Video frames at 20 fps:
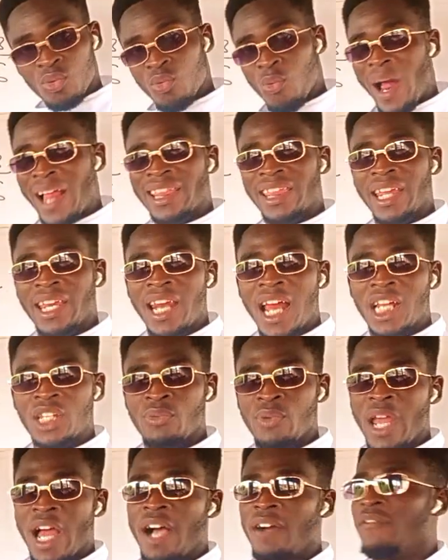one thing
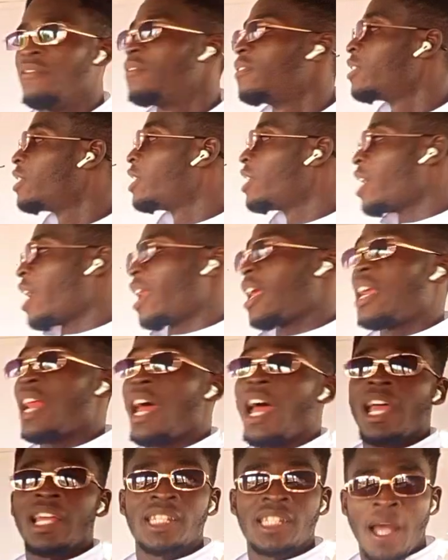that we have.
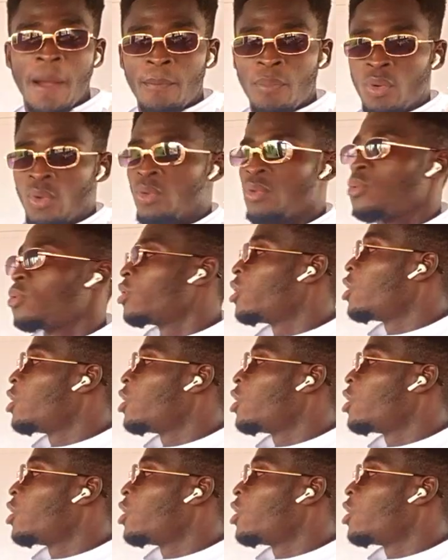Another example.